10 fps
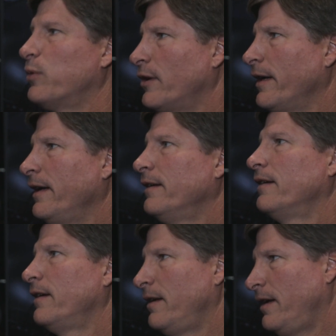and play
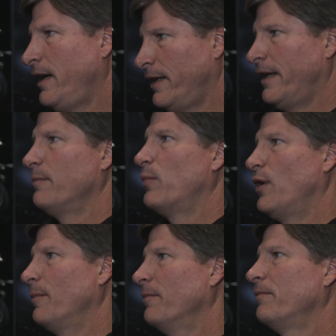headlamp
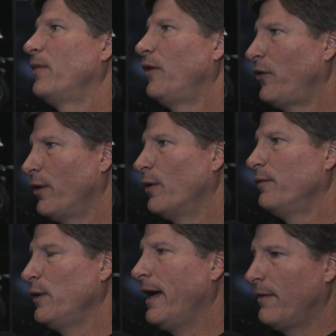bulb. So
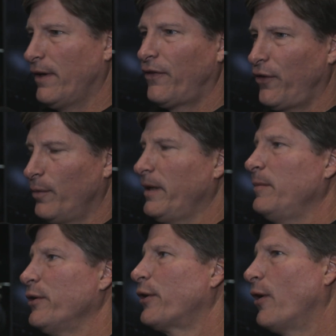if you have a seal beam
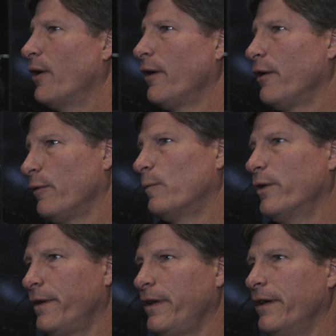in your car or
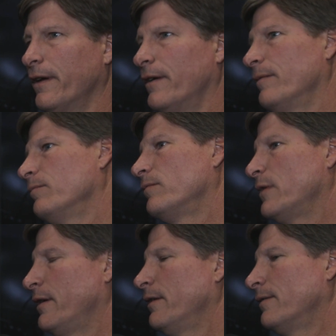one of the uh,
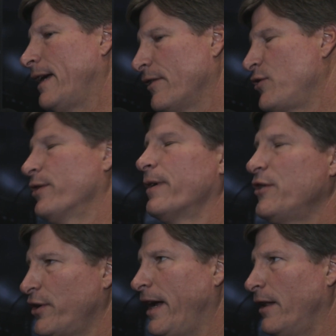uh, last
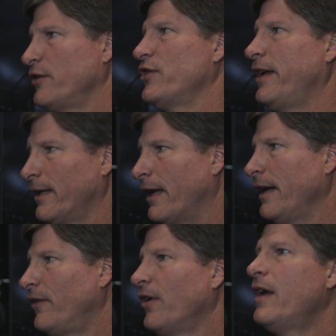generation halogen
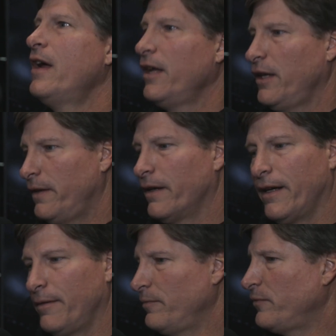headlights,
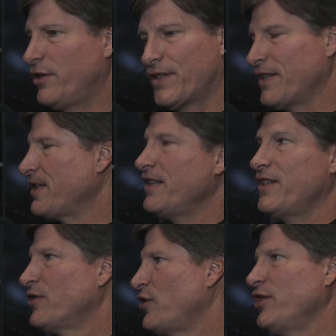uh, just as easy
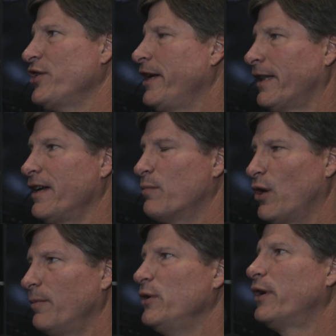as changing a headlight
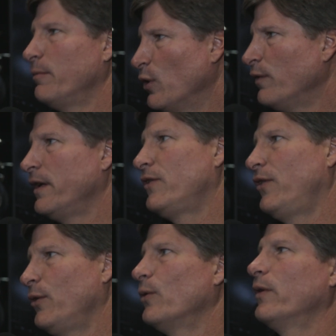bulb, you can move
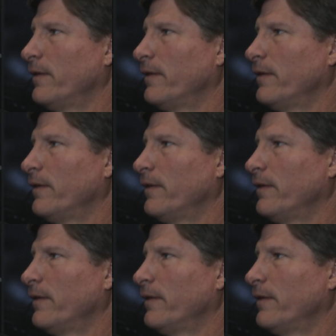into